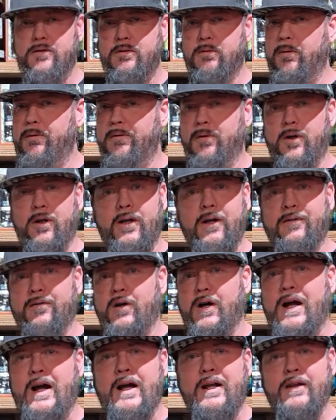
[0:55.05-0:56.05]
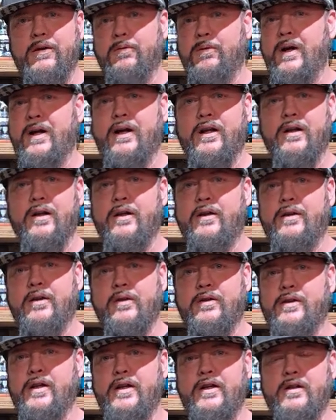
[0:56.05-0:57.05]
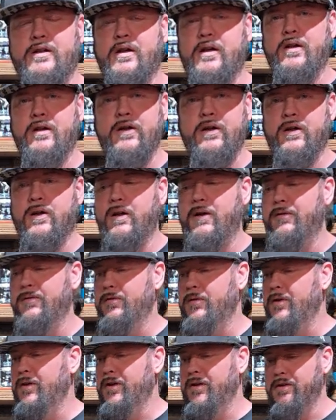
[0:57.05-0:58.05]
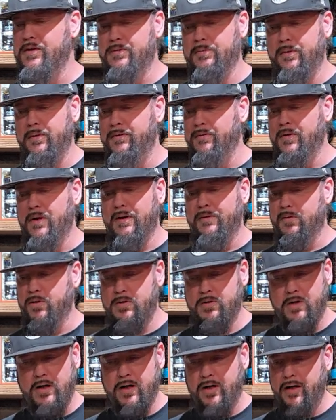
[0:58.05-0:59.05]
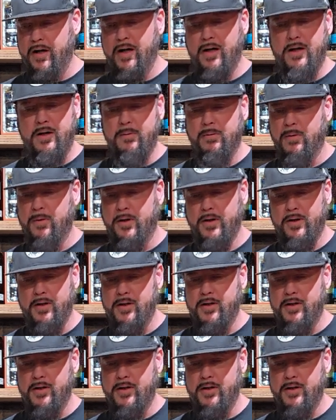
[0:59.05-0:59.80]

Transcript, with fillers: So we've only ever had the regular 13th Colony offerings. We've never tried any one of